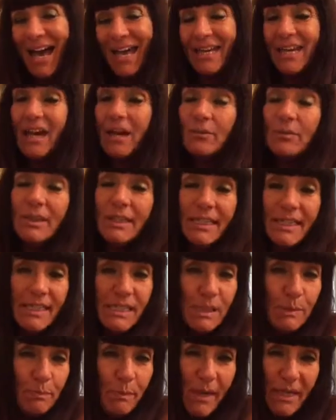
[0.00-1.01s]
And I really
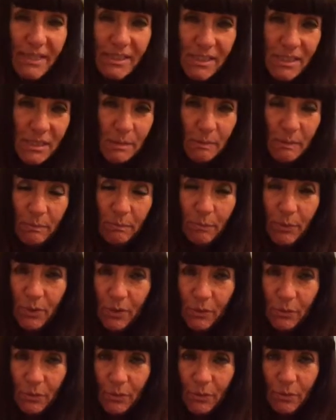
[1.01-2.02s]
expected to be
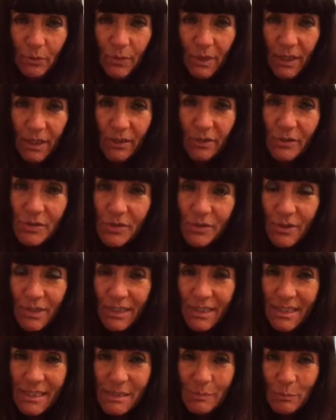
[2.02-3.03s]
put through the ringer
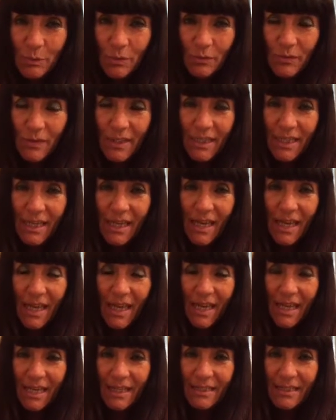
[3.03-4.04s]
during this movie,
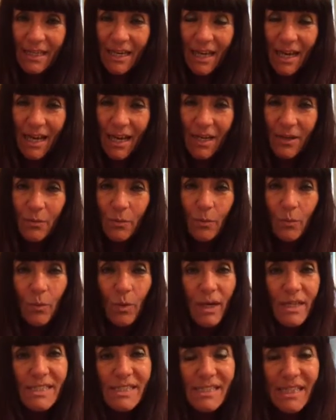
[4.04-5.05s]
and I
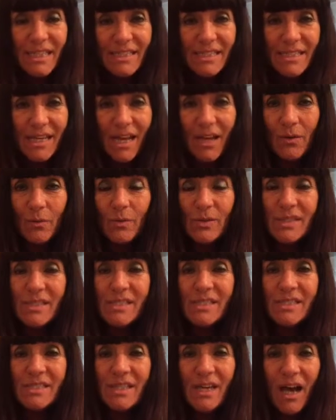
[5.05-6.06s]
wasn't. I
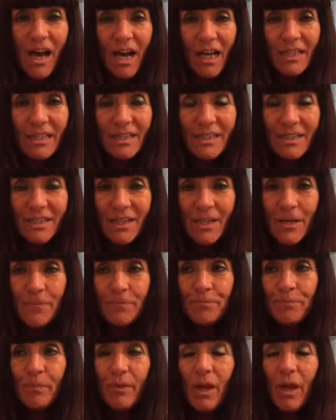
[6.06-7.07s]
was not
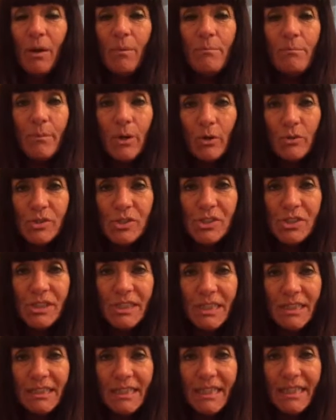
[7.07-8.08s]

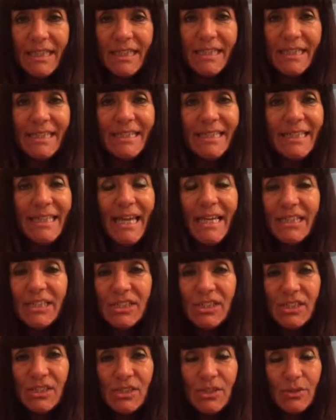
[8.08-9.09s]
emotionally
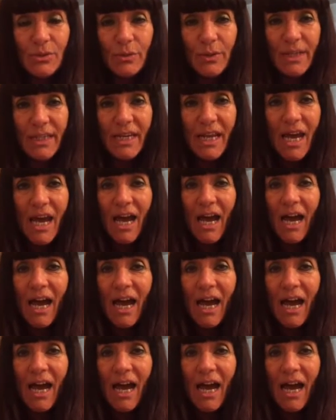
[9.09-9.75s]
connected to it.